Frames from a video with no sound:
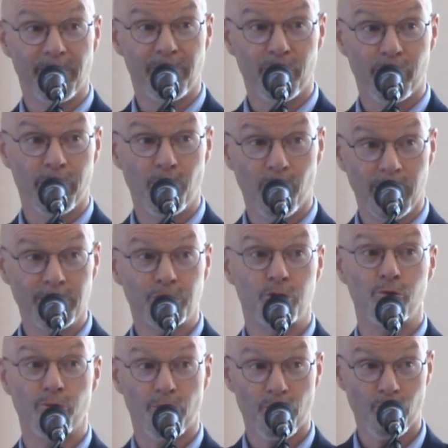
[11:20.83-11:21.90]
the very ones
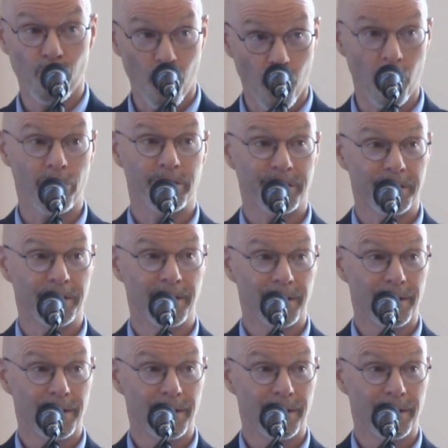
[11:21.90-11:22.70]
who thwart